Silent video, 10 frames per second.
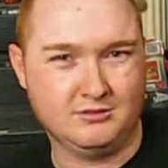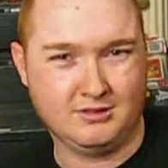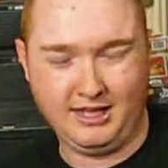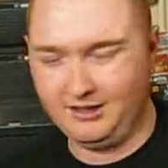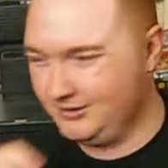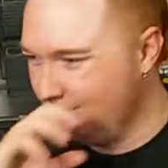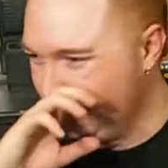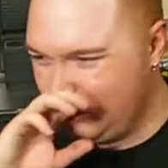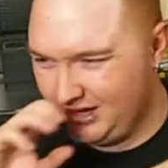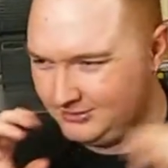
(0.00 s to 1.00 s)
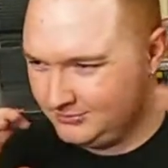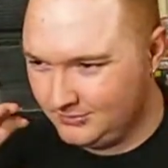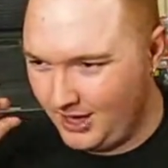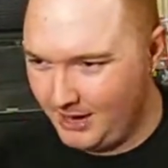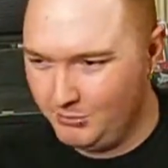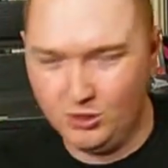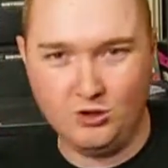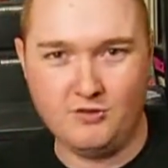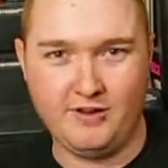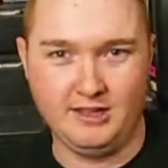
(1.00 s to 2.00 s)
Like, I
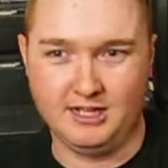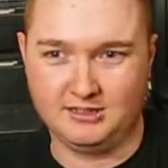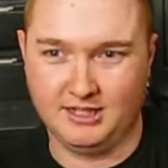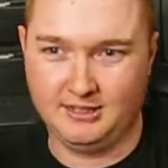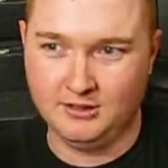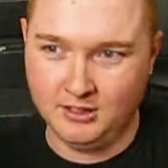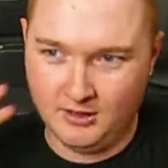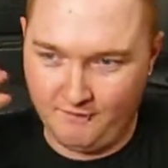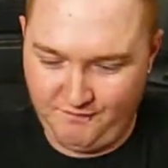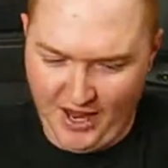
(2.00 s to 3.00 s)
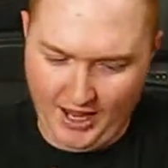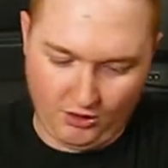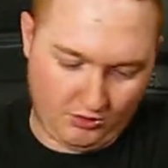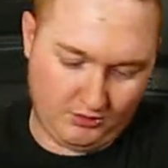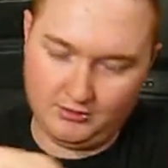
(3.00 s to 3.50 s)
move, and then it's like, foul!